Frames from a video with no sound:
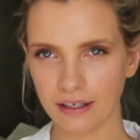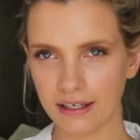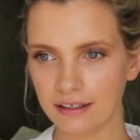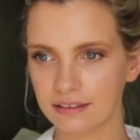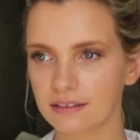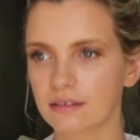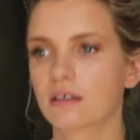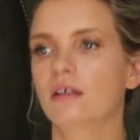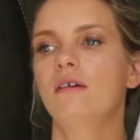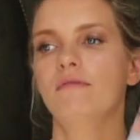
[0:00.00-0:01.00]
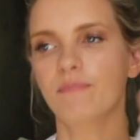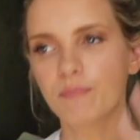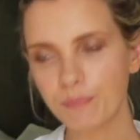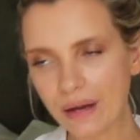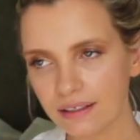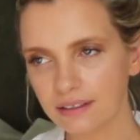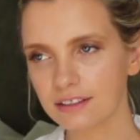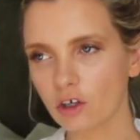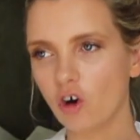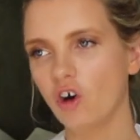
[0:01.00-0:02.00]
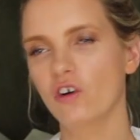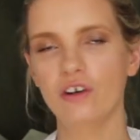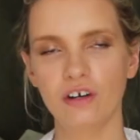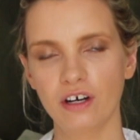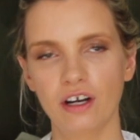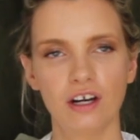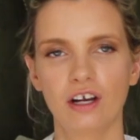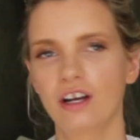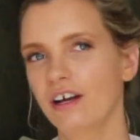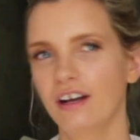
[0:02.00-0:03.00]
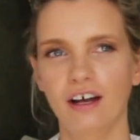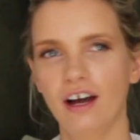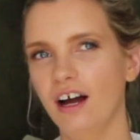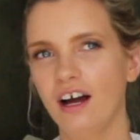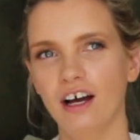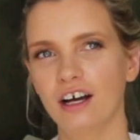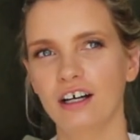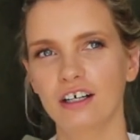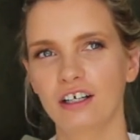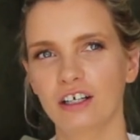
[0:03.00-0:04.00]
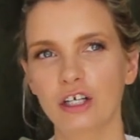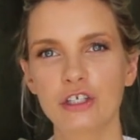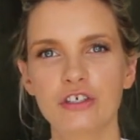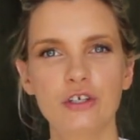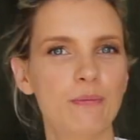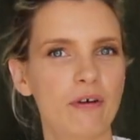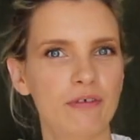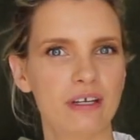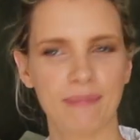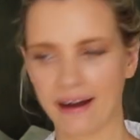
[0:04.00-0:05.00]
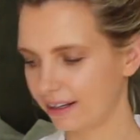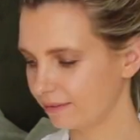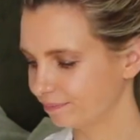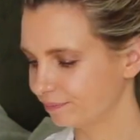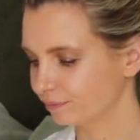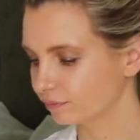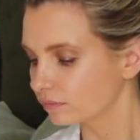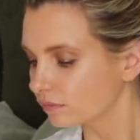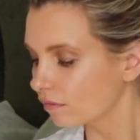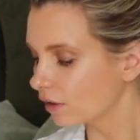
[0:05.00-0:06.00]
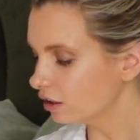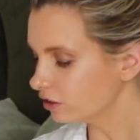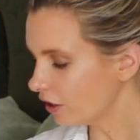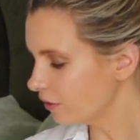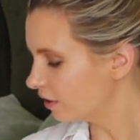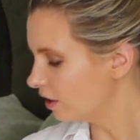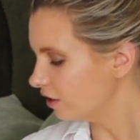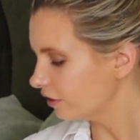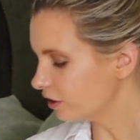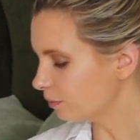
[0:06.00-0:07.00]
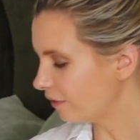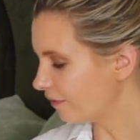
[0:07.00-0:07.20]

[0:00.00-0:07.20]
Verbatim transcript: that is based on uh, consumer feedback. So, those are my